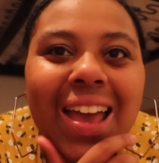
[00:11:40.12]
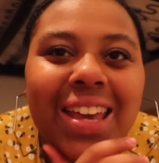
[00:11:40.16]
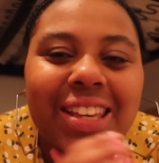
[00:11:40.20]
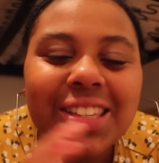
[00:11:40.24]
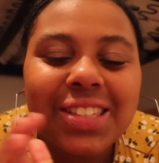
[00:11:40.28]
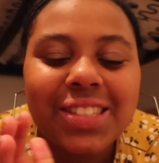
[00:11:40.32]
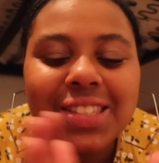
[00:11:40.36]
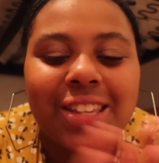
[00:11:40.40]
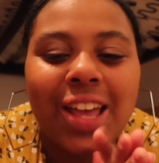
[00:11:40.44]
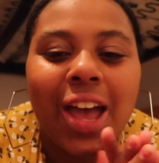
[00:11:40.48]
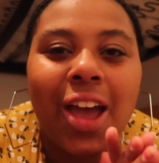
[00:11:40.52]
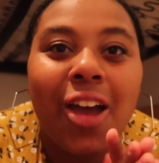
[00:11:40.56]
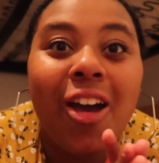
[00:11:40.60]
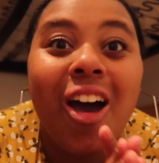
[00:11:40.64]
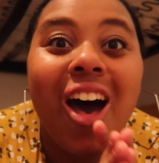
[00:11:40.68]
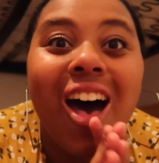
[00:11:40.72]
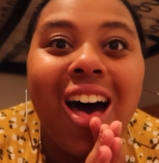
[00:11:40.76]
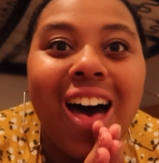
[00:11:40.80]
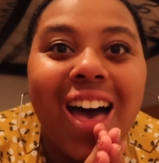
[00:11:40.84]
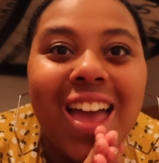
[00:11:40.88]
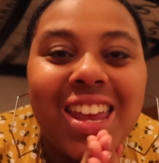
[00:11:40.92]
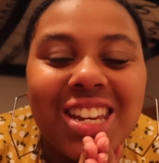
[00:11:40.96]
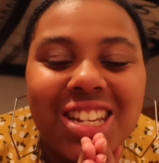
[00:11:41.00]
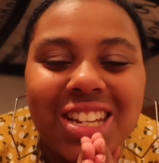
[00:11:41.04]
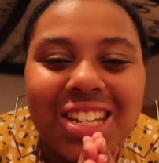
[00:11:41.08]
guys so
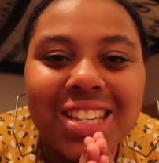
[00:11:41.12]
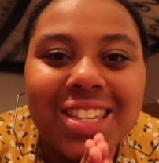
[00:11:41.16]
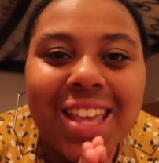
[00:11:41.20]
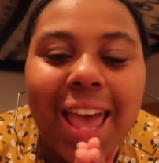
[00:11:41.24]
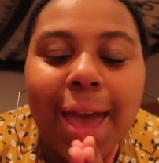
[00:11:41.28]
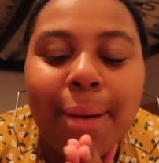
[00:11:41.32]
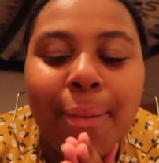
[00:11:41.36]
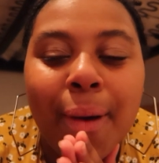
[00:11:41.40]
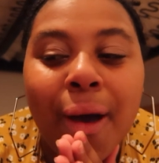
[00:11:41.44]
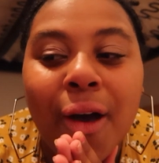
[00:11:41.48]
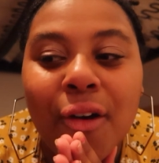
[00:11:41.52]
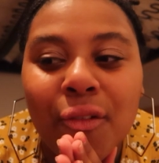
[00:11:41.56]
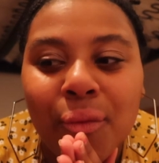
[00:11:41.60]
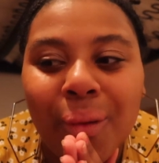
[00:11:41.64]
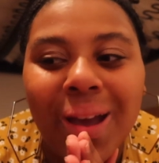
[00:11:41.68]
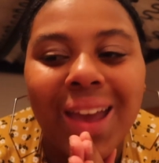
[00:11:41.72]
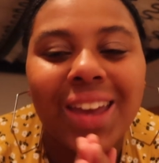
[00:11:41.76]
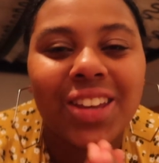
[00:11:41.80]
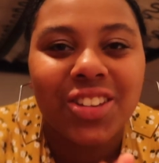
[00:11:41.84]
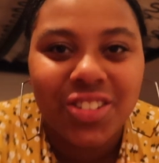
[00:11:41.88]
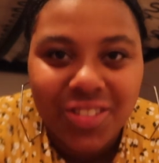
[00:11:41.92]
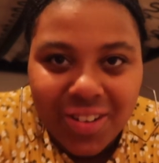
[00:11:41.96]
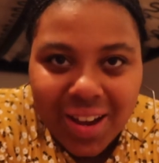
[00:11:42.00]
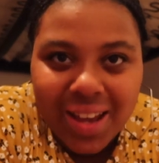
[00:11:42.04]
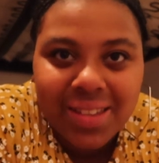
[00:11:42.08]
I just came out of
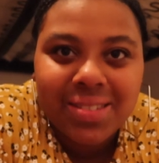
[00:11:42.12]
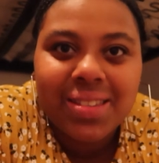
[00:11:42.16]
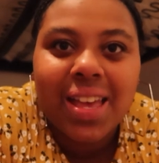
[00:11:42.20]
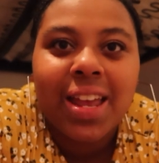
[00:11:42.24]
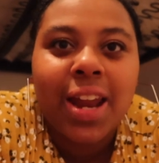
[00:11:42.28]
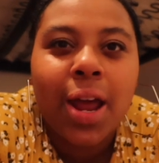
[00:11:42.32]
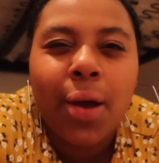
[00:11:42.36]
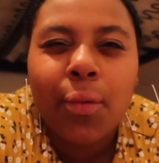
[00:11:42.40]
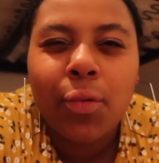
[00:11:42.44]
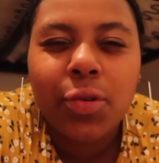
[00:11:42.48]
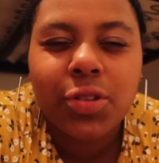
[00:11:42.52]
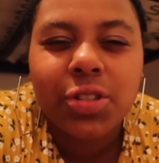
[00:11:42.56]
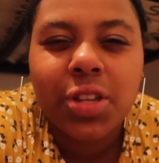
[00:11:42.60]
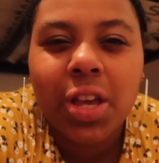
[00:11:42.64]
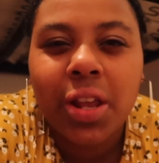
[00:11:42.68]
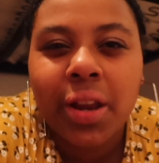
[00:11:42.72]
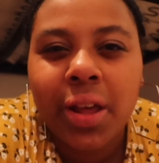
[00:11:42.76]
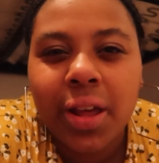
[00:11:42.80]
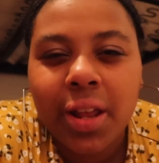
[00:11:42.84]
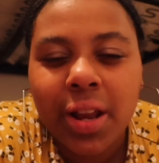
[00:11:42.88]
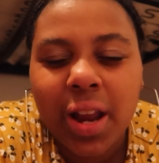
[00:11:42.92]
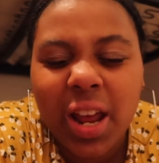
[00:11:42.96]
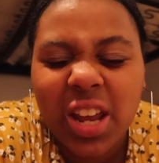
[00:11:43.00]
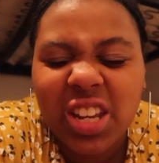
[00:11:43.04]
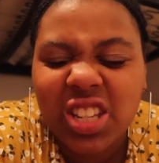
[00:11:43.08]
Waitress and I was
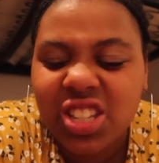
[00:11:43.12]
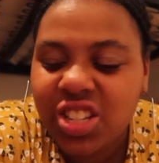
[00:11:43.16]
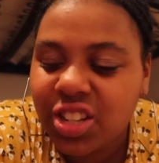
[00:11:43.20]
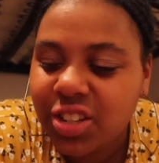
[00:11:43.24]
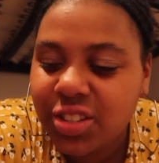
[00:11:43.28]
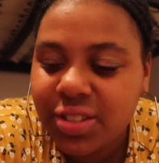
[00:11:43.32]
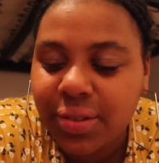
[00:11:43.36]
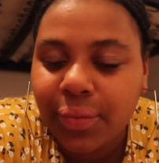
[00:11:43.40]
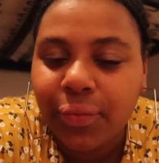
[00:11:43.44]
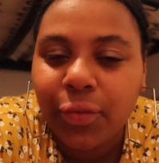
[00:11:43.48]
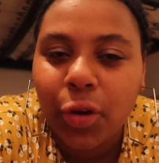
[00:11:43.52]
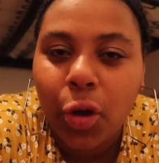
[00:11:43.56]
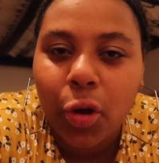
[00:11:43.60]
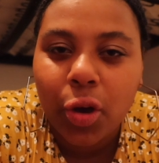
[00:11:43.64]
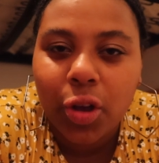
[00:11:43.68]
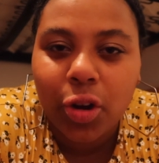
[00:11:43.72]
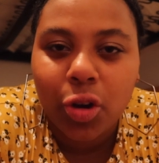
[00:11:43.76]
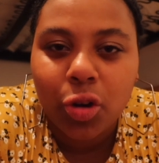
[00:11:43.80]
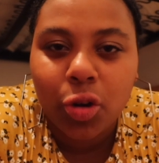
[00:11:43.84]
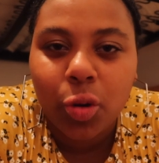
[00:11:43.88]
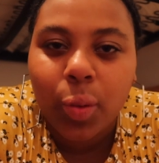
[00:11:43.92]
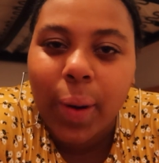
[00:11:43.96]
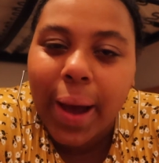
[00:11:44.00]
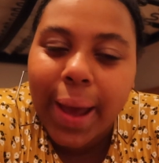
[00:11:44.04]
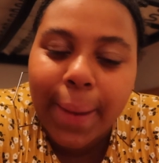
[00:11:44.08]
gonna like do some vlogging
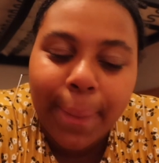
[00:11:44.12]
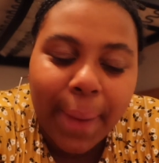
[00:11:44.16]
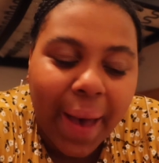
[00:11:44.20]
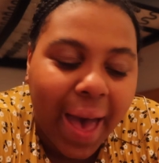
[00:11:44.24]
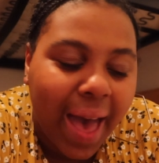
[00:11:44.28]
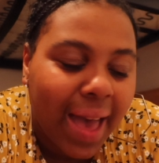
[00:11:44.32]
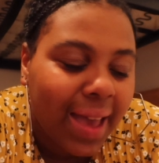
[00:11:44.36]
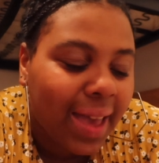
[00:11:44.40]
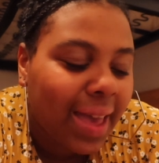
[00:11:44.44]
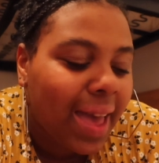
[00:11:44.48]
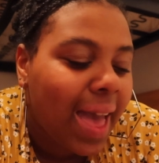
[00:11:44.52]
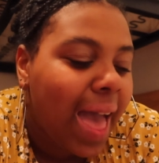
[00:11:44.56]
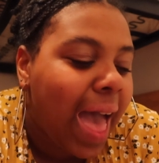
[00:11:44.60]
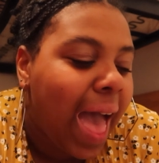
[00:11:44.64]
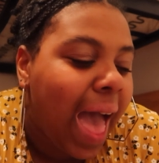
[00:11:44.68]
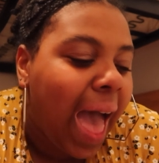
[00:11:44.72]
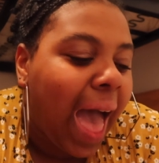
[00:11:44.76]
on the way back